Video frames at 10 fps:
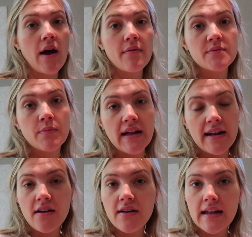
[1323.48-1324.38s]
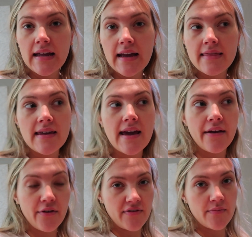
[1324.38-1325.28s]
I was planning on getting the
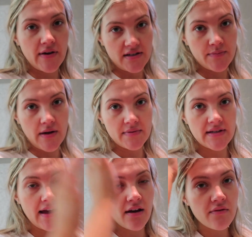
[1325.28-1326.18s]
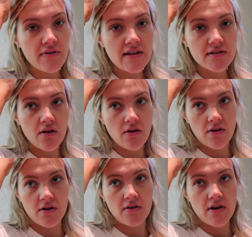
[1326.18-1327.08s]
Elvie breast pumps. The Elvies
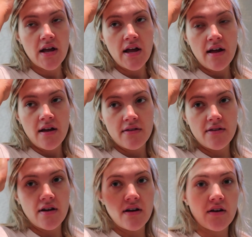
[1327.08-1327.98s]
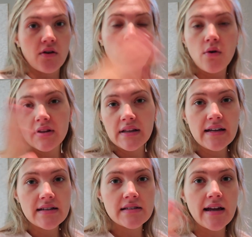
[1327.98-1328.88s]
are the
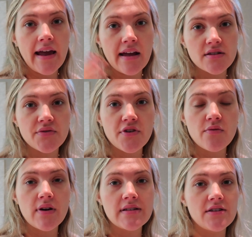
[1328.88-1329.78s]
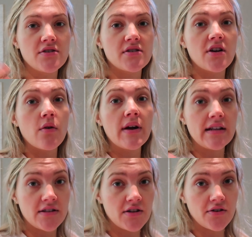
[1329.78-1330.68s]
cordless, hands-free ones that just go
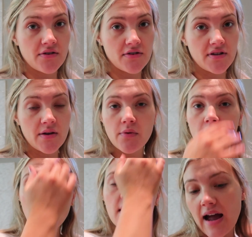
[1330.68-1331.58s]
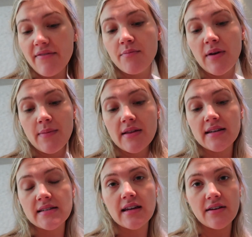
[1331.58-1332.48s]
into your nursing bra. I have a
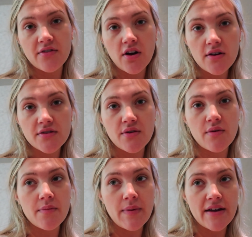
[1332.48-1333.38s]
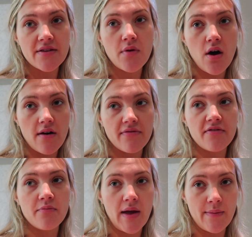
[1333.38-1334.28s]
Babylist gift card, so I wanna buy them off
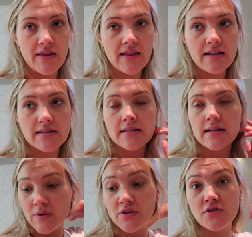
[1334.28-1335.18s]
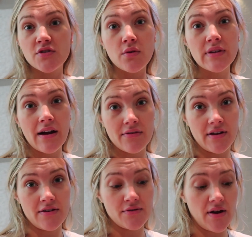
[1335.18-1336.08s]
of Babylist, but they're sold out
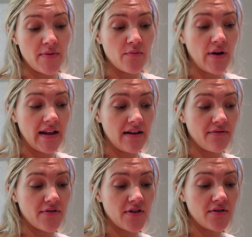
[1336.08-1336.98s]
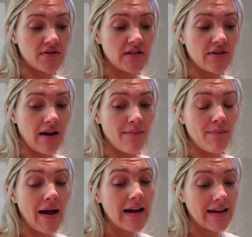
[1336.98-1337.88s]
there. So I've been waiting for those to come
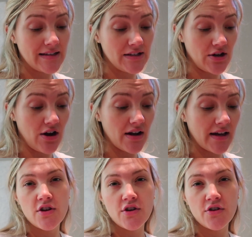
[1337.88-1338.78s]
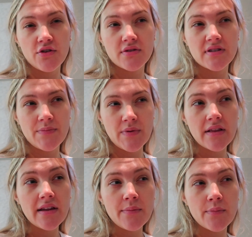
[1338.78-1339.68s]
back in stock. You're
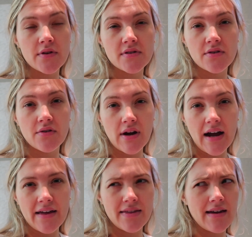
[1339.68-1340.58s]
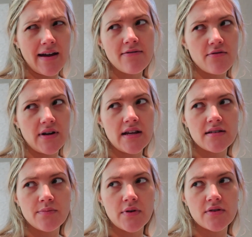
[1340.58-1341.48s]
typically prescribed, I think everyone
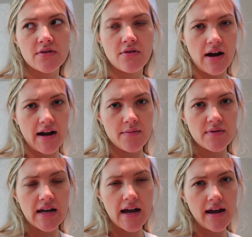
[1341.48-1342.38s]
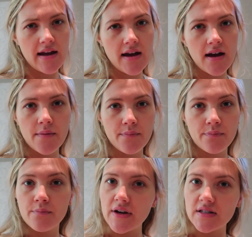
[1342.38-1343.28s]
is prescribed a um,
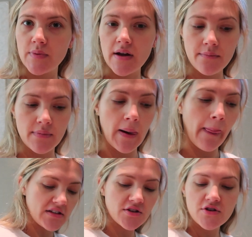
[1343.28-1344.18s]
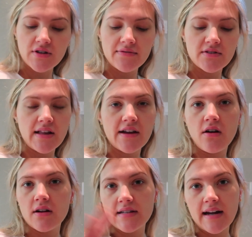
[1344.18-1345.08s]
breast pump and so you just have to like
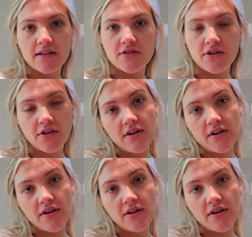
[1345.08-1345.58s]
contact your